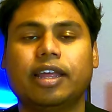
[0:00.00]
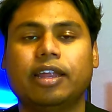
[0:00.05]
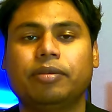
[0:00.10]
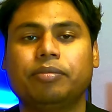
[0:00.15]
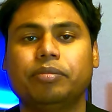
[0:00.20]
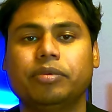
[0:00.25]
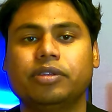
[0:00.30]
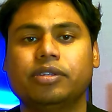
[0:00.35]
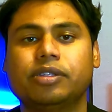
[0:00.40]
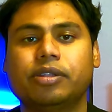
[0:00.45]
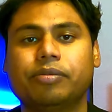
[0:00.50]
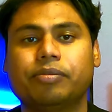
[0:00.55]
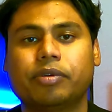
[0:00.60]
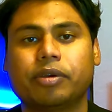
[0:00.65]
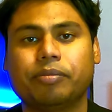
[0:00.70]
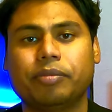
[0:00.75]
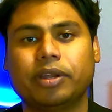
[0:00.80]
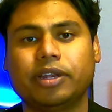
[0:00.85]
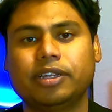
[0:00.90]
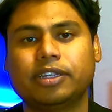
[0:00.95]
That means the
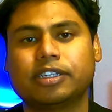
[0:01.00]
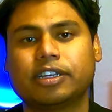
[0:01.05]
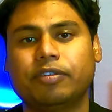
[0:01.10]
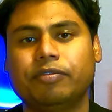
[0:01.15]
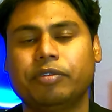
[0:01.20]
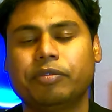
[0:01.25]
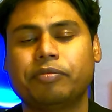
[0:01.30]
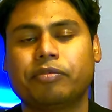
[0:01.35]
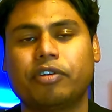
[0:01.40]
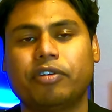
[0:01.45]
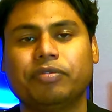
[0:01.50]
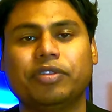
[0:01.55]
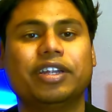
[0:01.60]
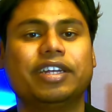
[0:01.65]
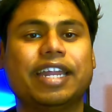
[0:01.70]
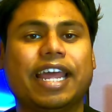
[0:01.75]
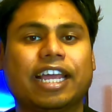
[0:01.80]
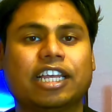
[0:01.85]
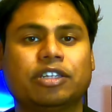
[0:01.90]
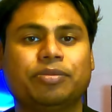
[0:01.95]
money is coming from the
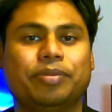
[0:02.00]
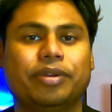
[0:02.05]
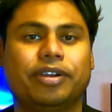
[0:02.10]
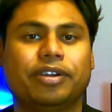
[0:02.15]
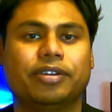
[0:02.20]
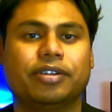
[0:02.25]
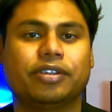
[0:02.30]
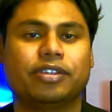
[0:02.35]
taxpayer.